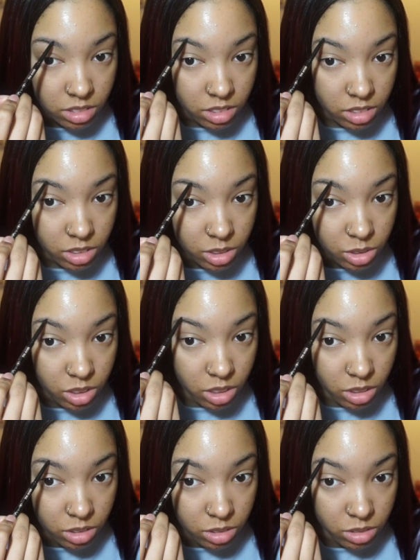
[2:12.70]

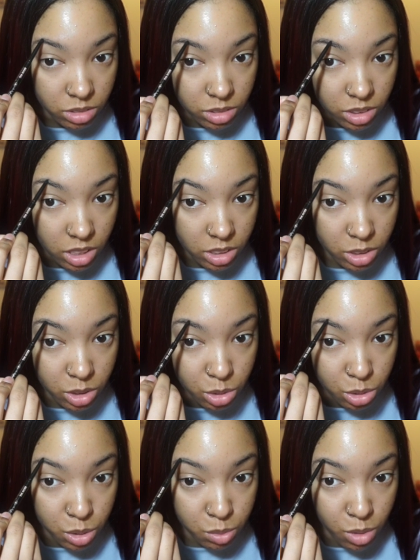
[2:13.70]
So I just
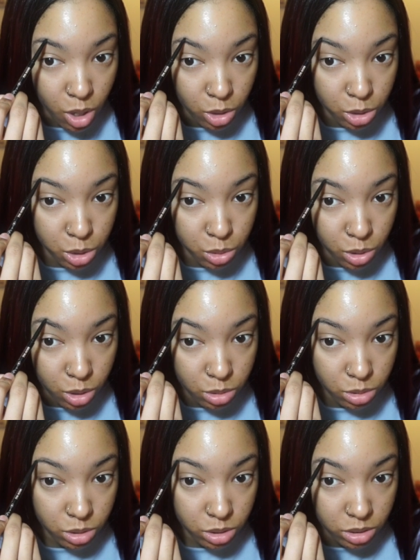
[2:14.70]
do small
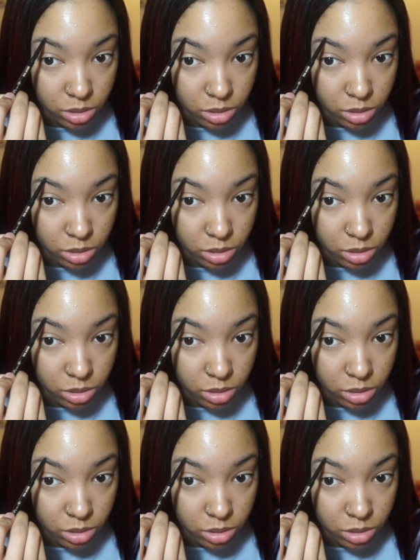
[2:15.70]
strokes.